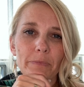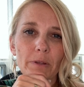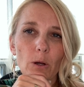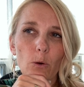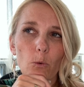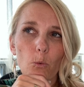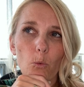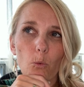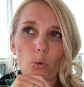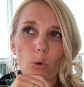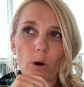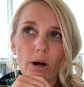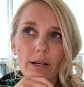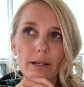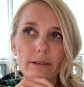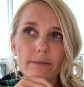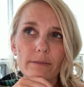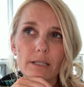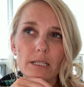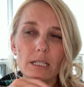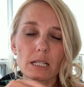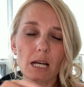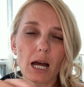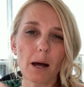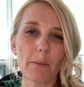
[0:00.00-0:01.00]
one of
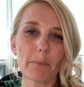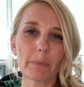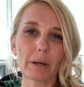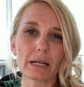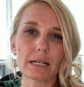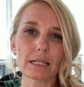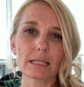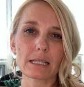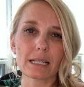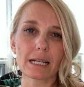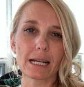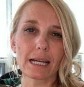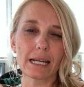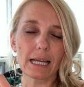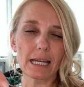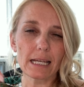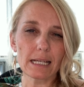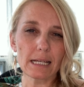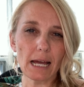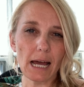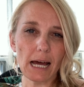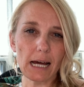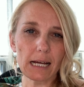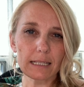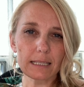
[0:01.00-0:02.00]
the topics that I
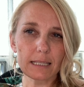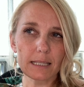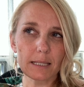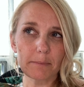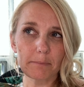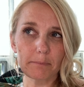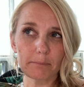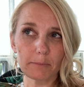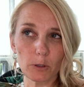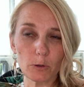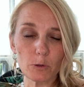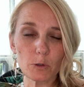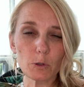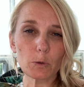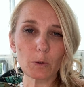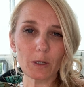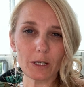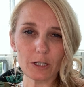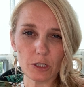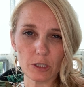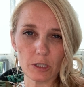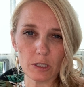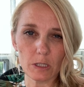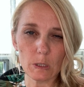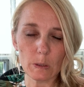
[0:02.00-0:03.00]
get asked the most
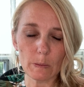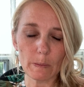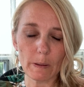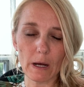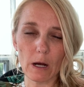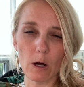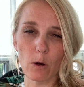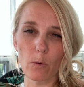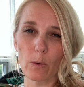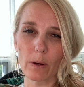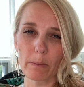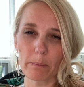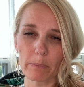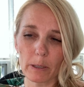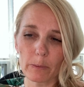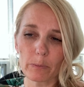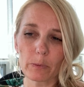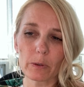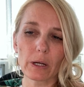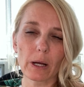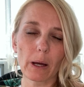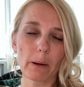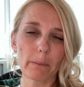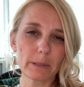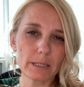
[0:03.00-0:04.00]
questions about when people
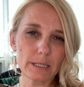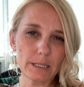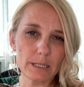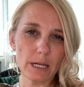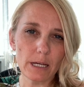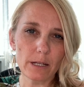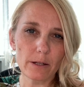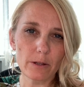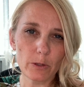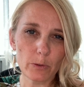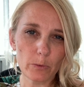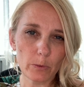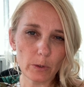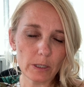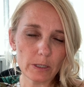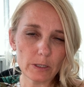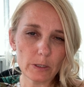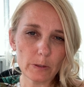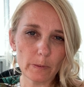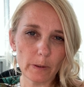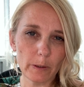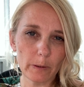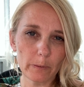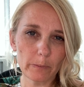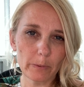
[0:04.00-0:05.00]
come inside of the Work
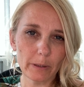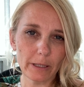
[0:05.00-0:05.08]
Smart,